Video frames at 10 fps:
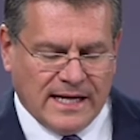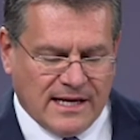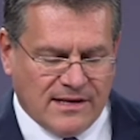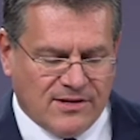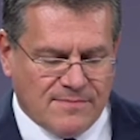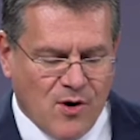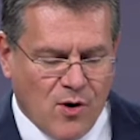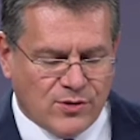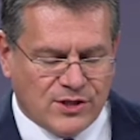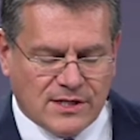the
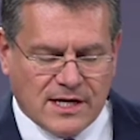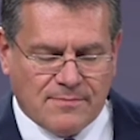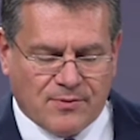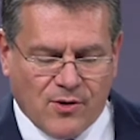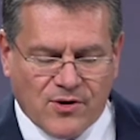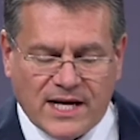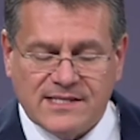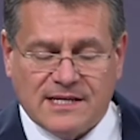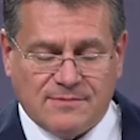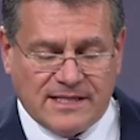most
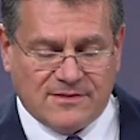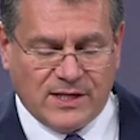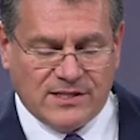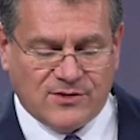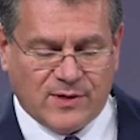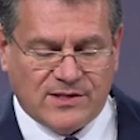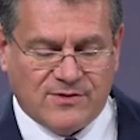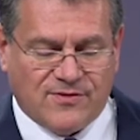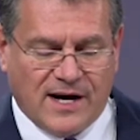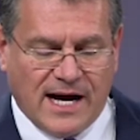progress, and by
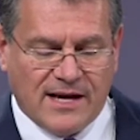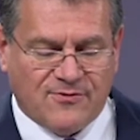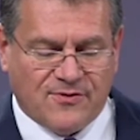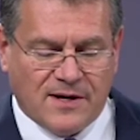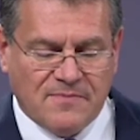2025